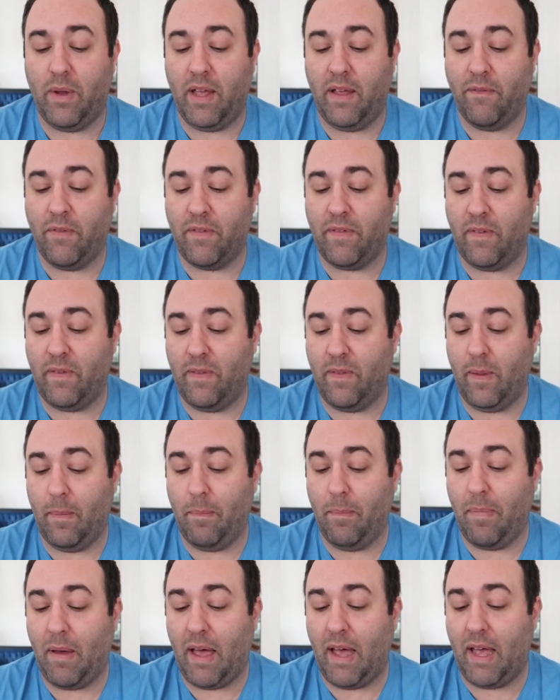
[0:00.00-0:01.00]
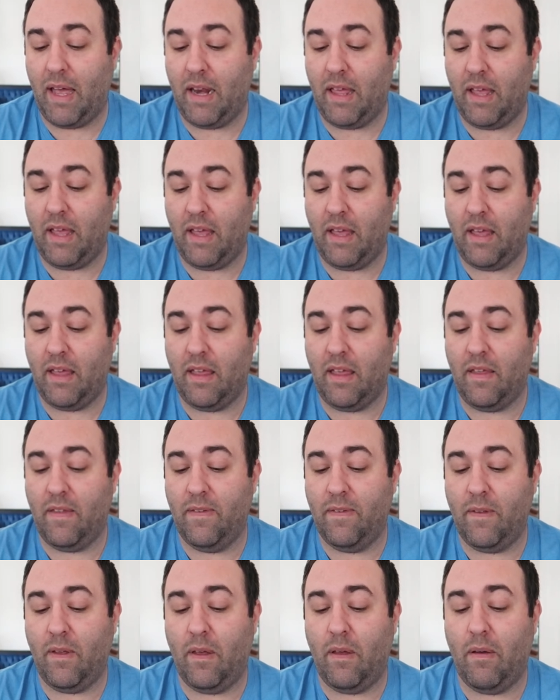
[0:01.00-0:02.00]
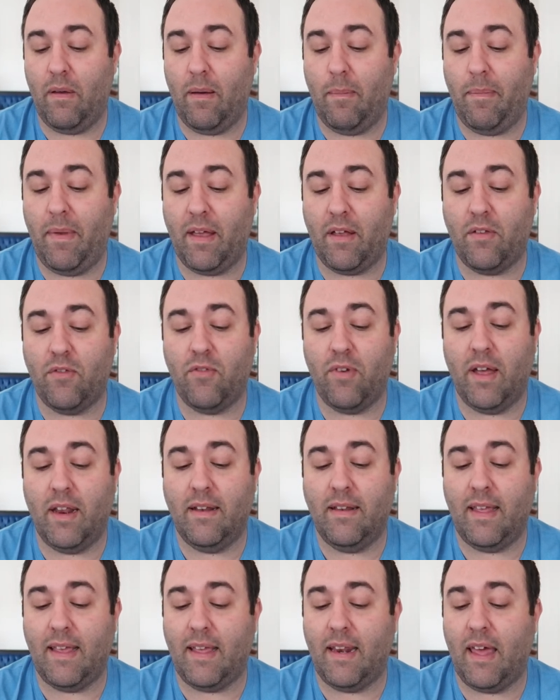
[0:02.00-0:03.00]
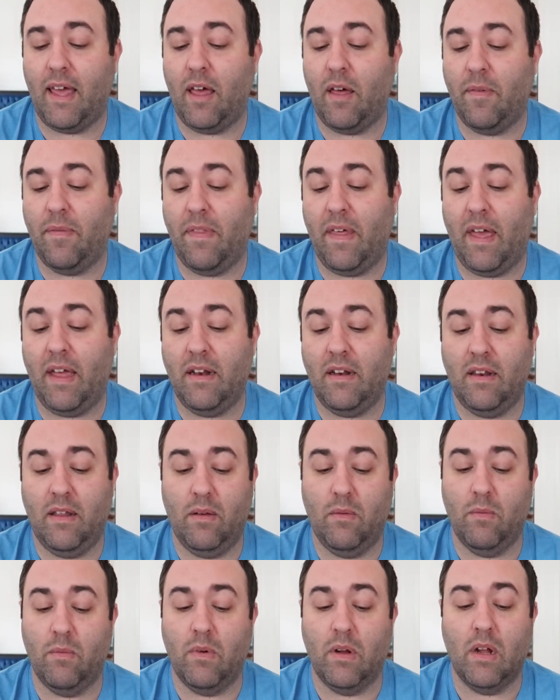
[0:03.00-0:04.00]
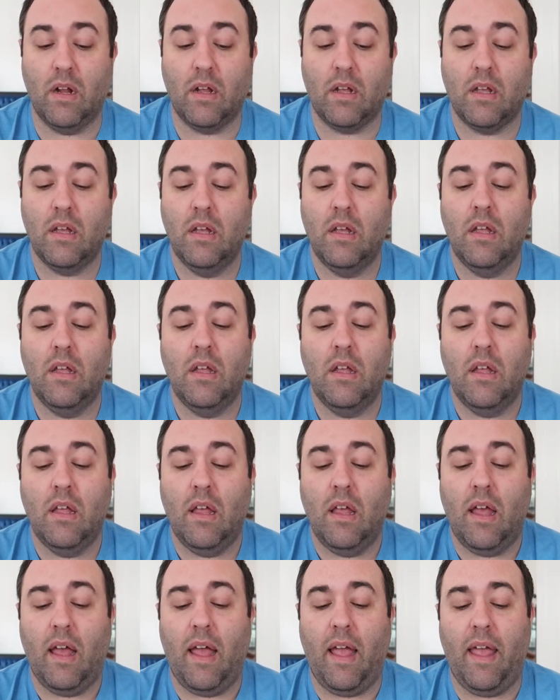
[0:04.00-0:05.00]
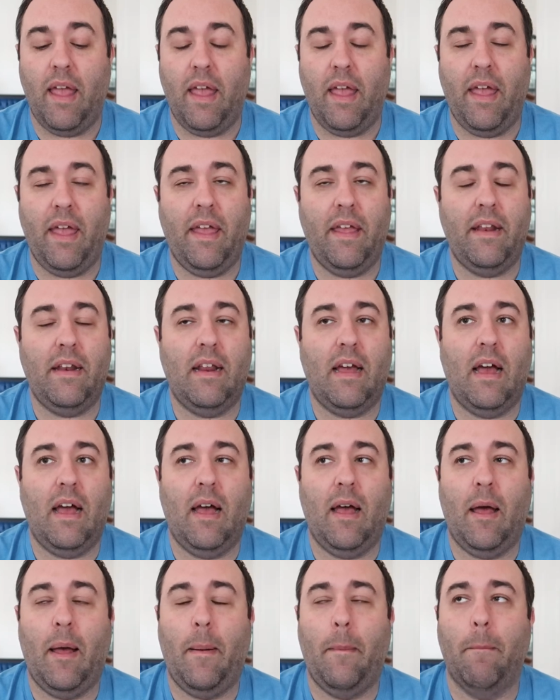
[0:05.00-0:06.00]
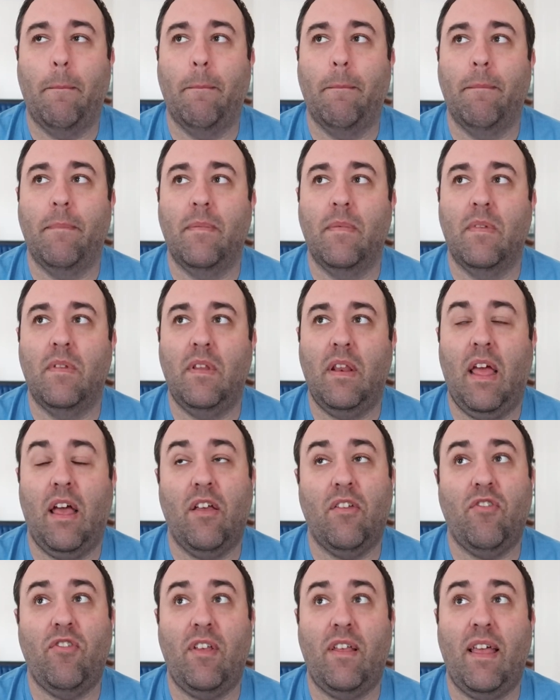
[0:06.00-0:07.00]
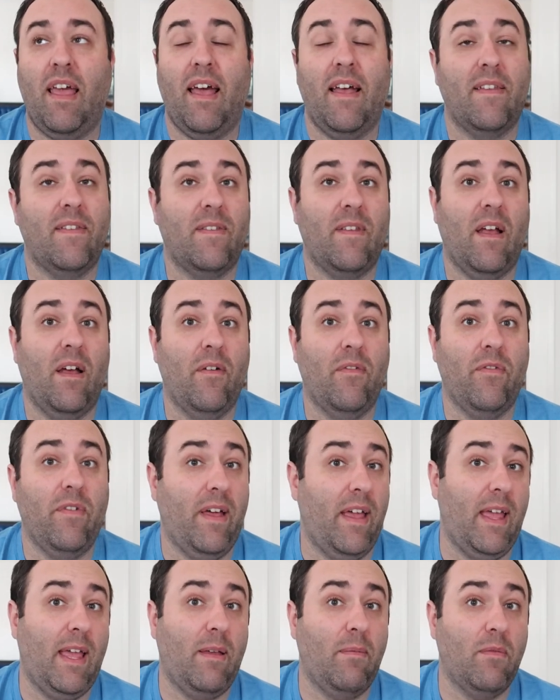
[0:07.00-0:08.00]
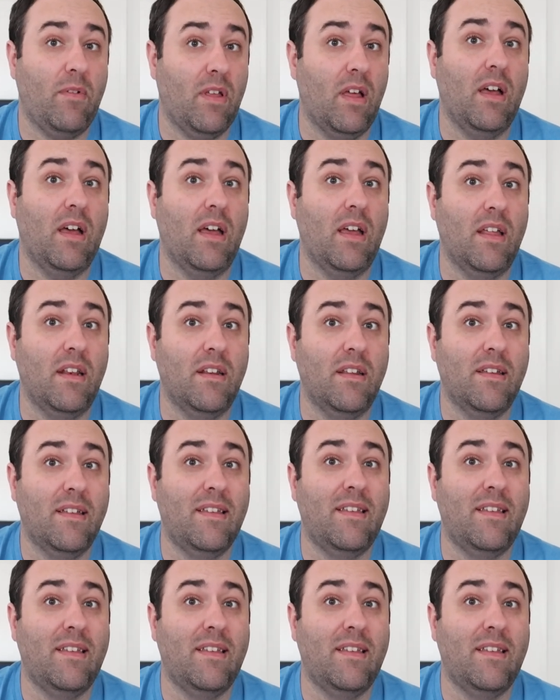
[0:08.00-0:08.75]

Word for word: Ray versus the body, and so Mick tried to take it out. That didn't work, and um, now she has a flame gun.